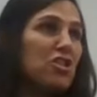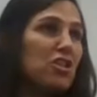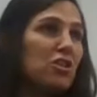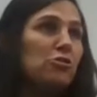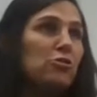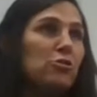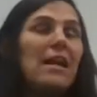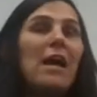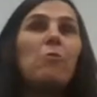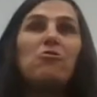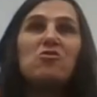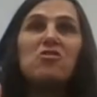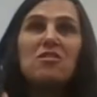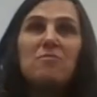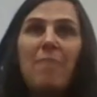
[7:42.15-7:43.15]
tell my
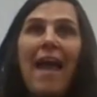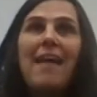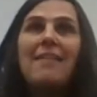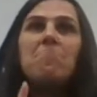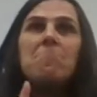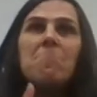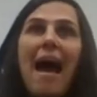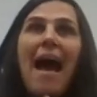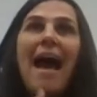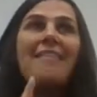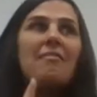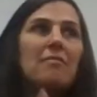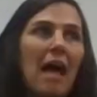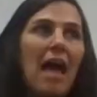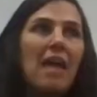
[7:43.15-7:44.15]
children I will spend
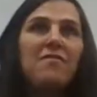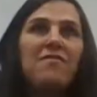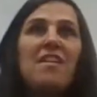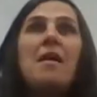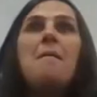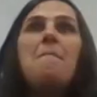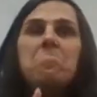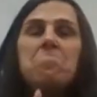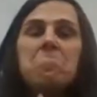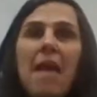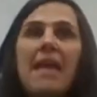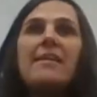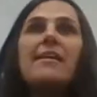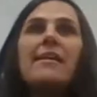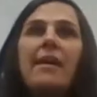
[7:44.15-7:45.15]
my life
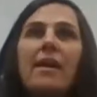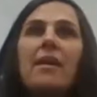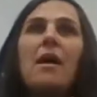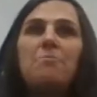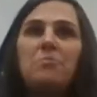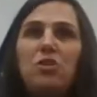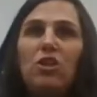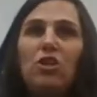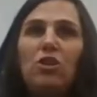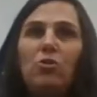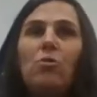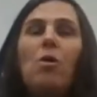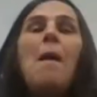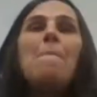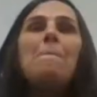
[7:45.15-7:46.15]
making it up
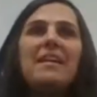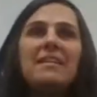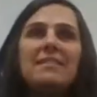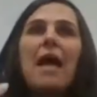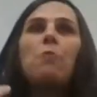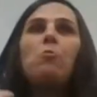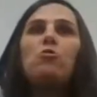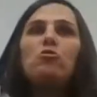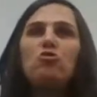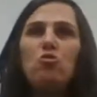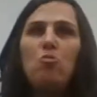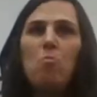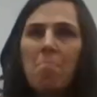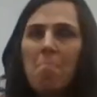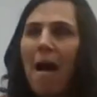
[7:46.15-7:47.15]
to you because I
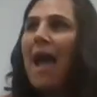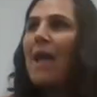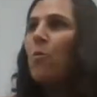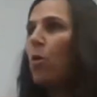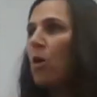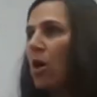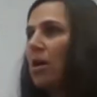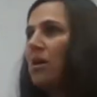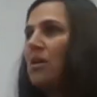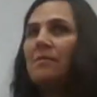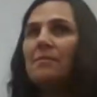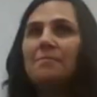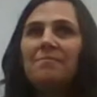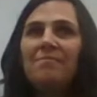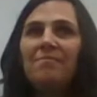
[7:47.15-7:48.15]
will do my
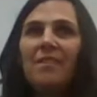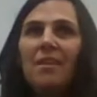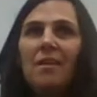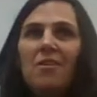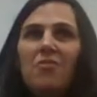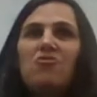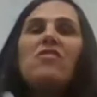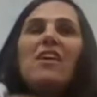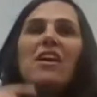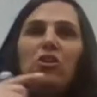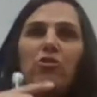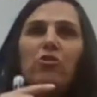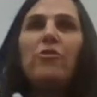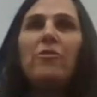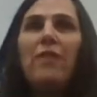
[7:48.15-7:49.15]
work
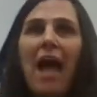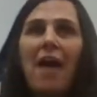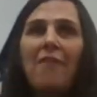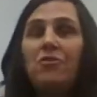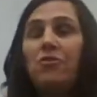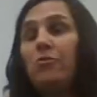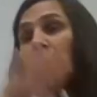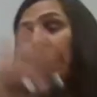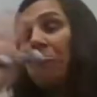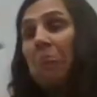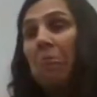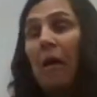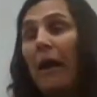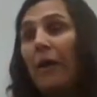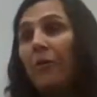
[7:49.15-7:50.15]
so that you don't have
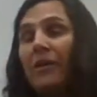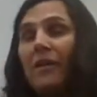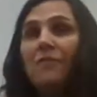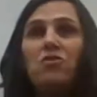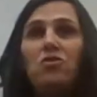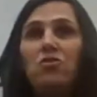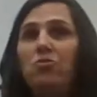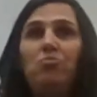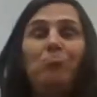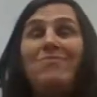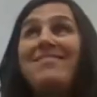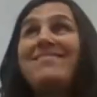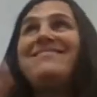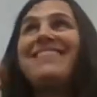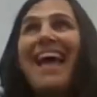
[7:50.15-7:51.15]
to. I don't give
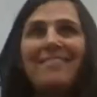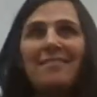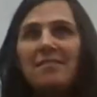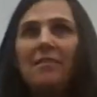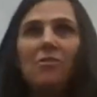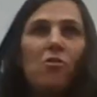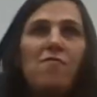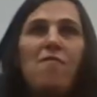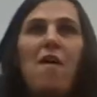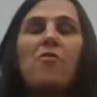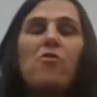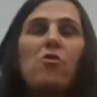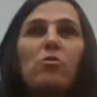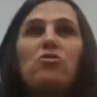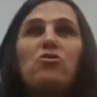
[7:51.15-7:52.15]
2 cents that
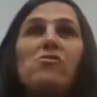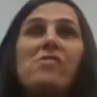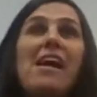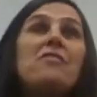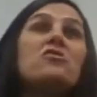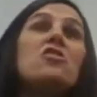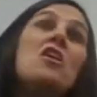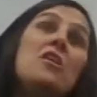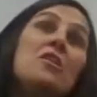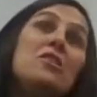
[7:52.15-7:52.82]
their father will do